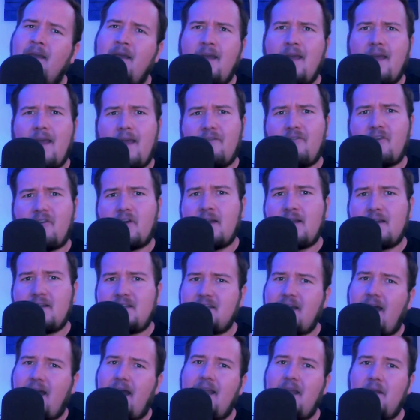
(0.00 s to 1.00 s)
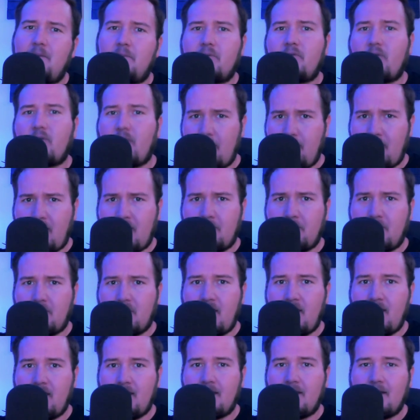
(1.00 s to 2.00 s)
if you're in a tight end premium
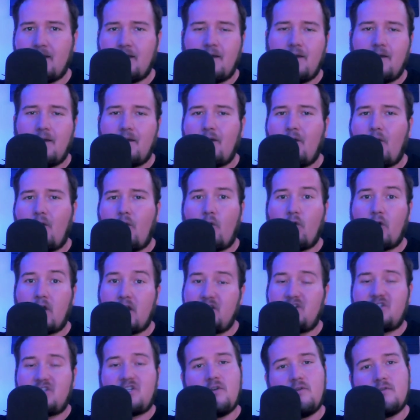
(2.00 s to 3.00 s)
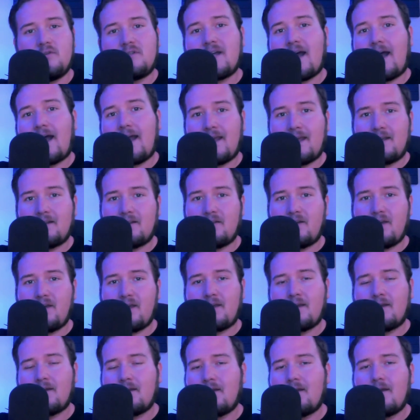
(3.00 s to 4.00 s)
league or a 2 tight end
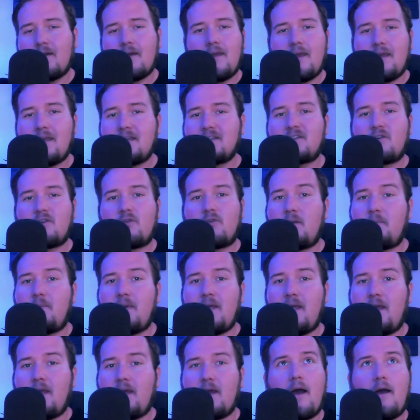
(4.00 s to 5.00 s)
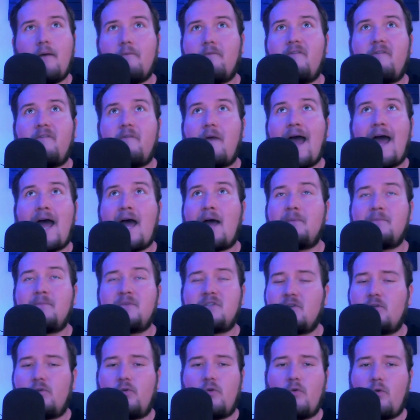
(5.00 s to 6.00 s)
league. He is going to be
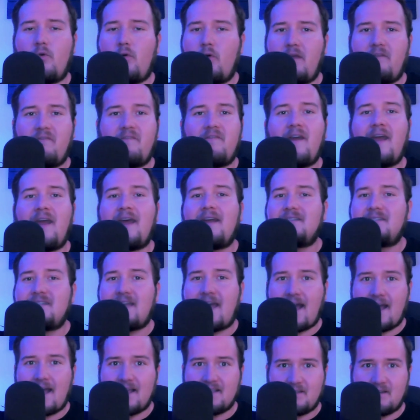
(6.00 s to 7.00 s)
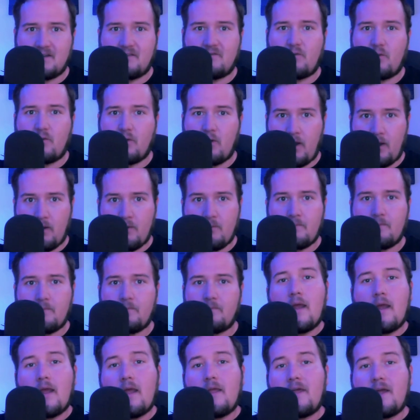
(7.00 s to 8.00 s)
absolutely fantastic for you.
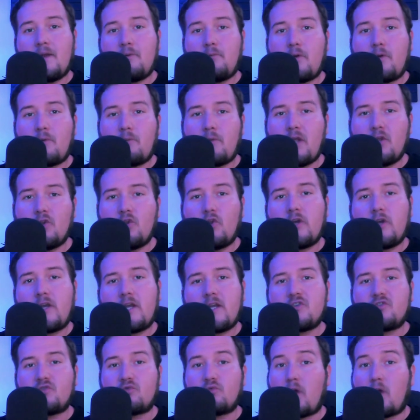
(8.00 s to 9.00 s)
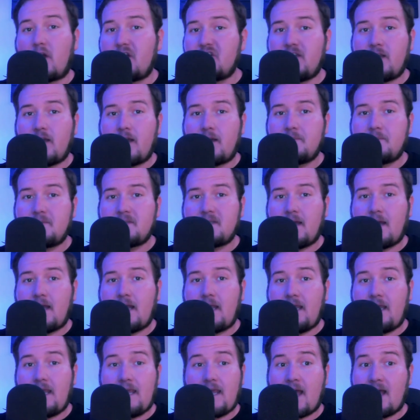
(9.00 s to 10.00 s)
Then when we look at his rushing
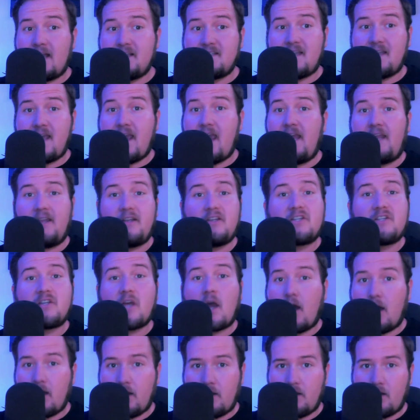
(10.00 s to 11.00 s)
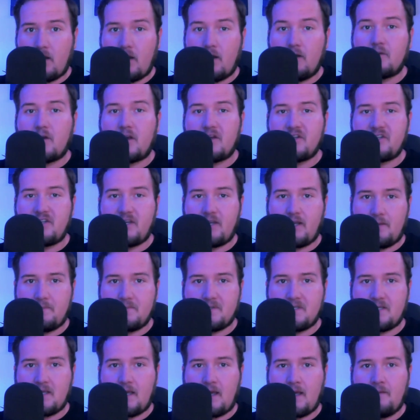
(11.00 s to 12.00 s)
upside, he has a ton of rushing
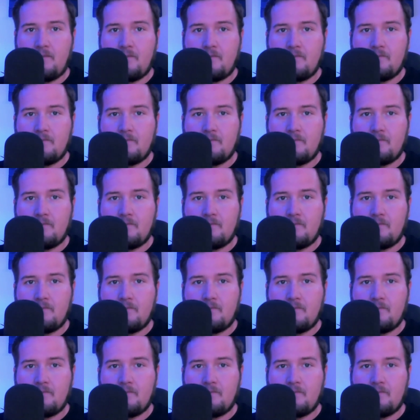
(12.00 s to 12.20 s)
upside.